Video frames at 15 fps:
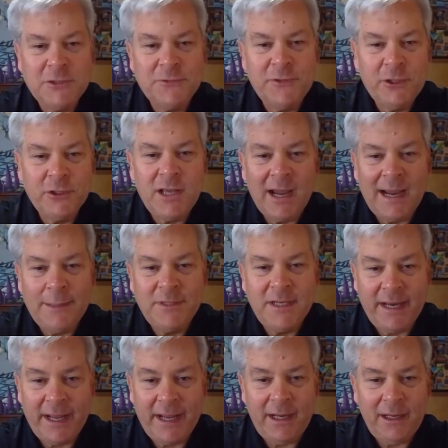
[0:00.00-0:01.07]
for your time
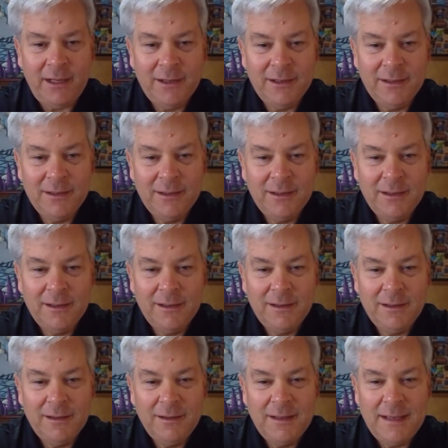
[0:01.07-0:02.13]
today,
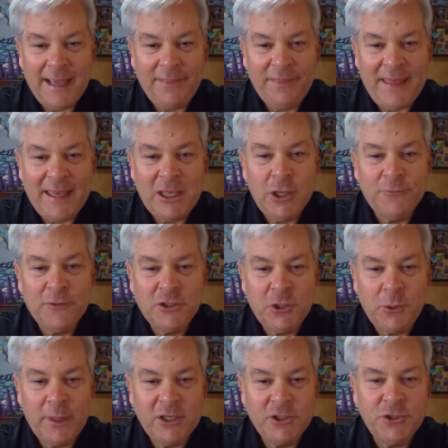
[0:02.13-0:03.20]
and thank you for
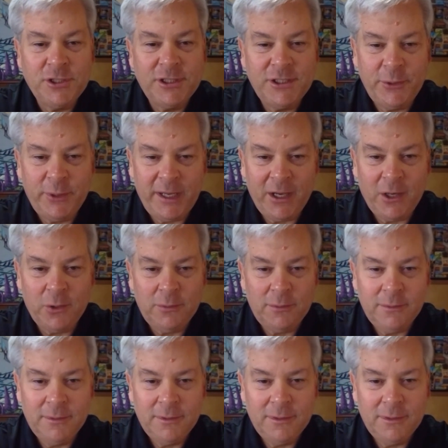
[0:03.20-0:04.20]
showing us your studio.